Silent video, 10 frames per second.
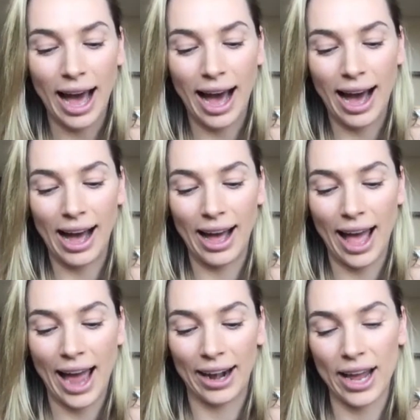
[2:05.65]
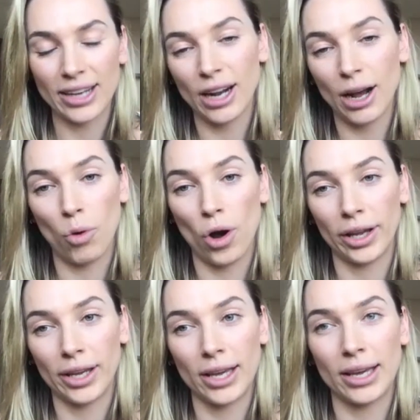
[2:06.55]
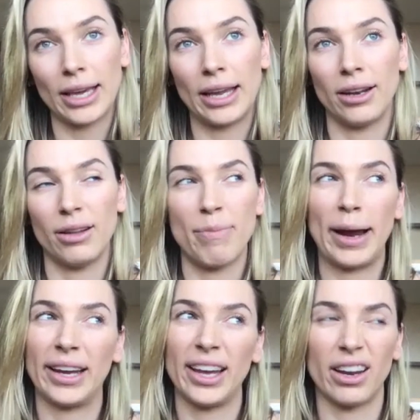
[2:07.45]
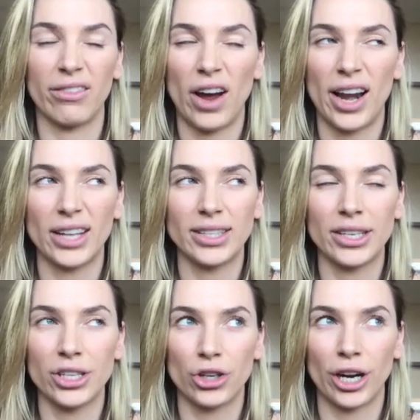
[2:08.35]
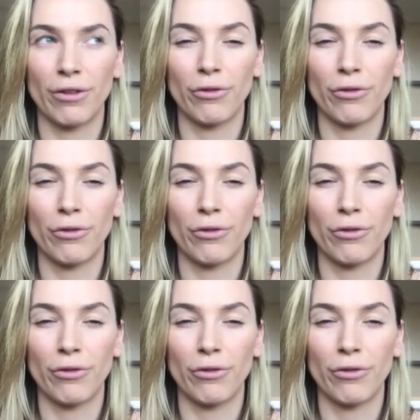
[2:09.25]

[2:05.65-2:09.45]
uh, and I ended up working in banking and finance industry